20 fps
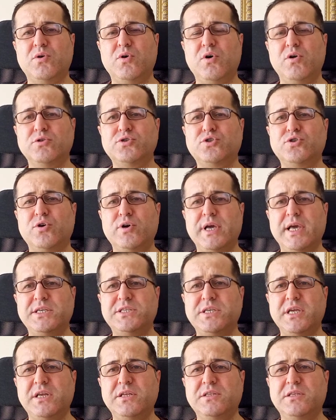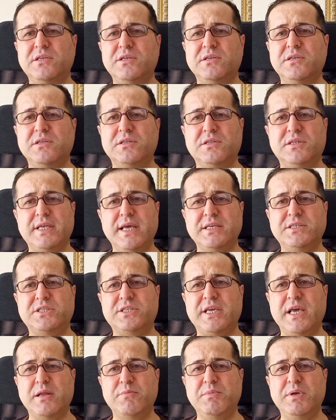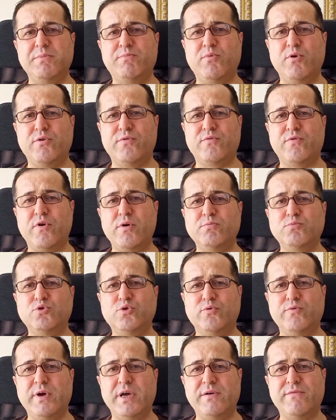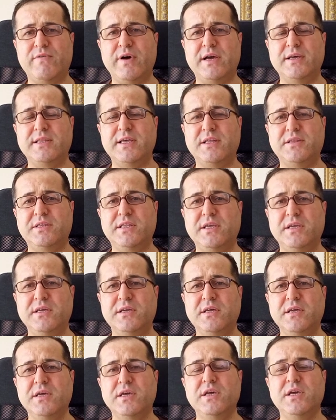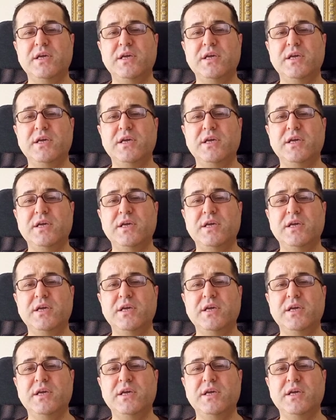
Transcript: also a sanity test can be performed to verify that the